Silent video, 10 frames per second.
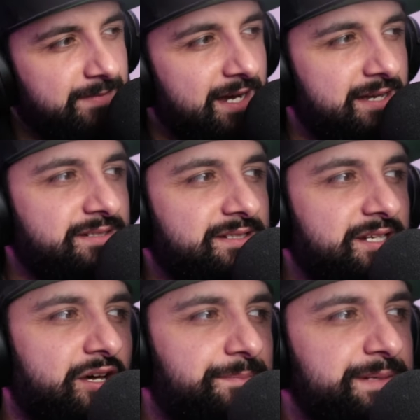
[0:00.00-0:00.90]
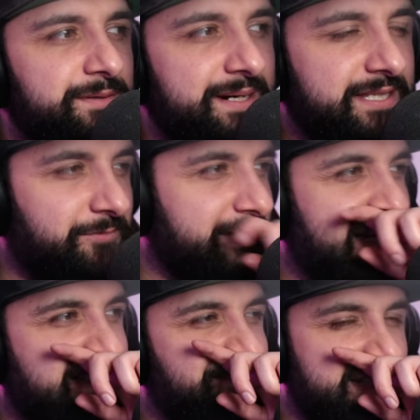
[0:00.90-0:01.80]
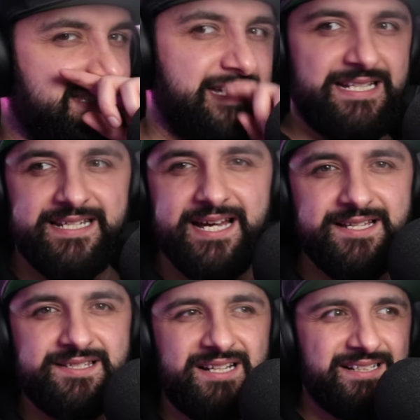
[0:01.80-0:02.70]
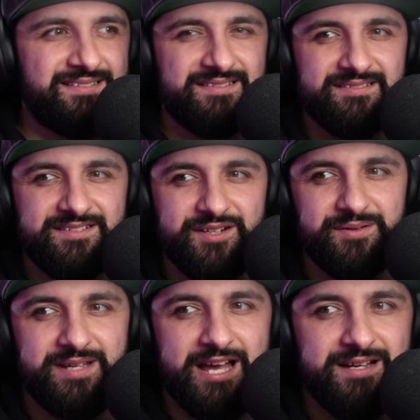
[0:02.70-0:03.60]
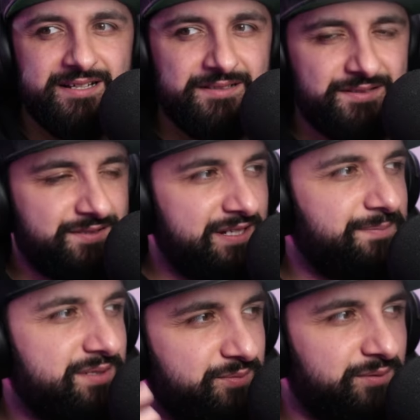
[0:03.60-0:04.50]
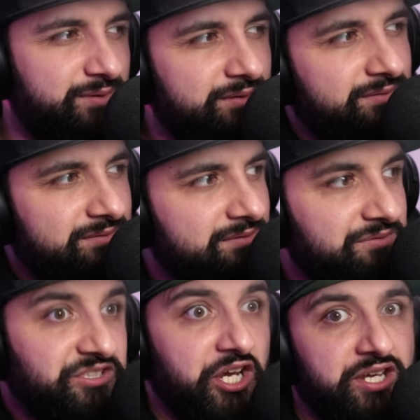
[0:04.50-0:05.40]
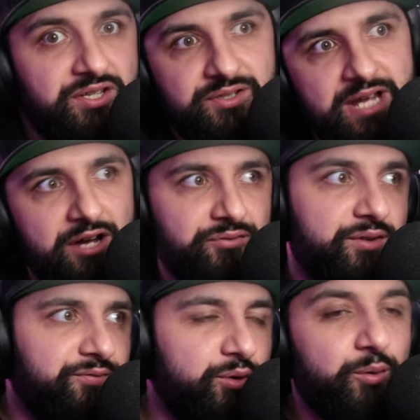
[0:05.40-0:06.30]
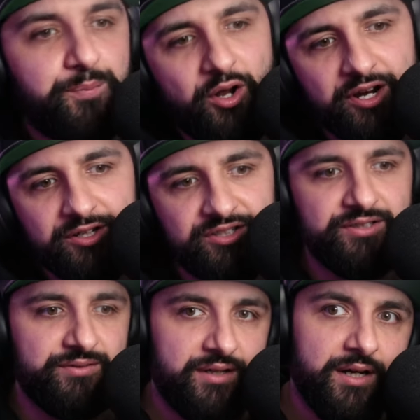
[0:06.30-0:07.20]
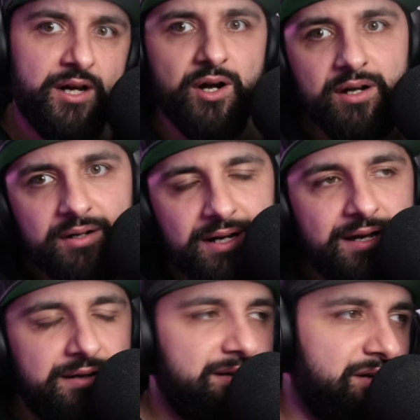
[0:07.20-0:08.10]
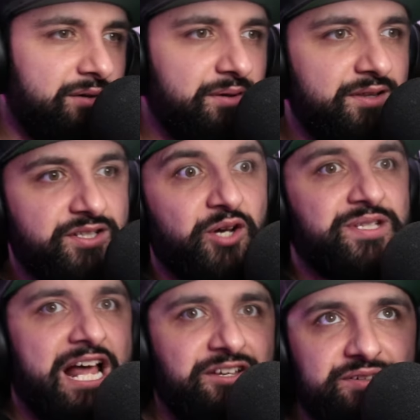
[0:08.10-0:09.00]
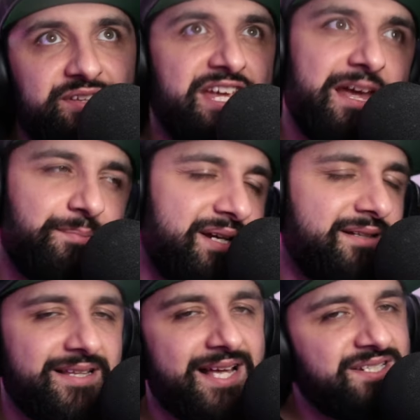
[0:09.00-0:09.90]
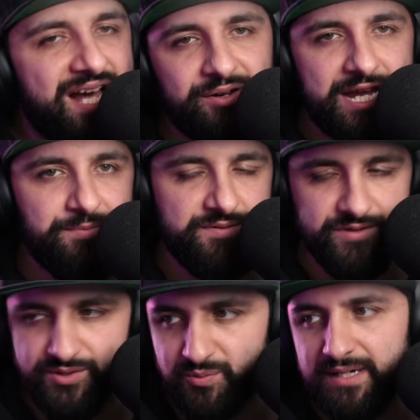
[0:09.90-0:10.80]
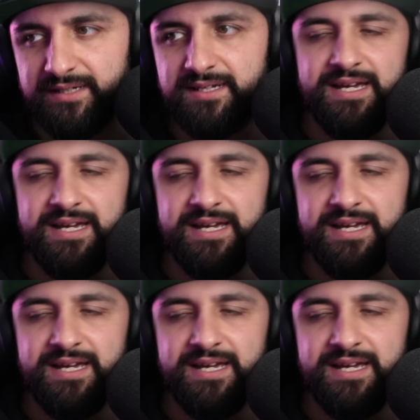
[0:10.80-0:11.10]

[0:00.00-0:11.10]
And a lot of people might think, well, that's a bit silly, guys. Like, you know, get, uh, developers will take into account the full product and you know, in the totality of the gameplay. That's not how game reviews work.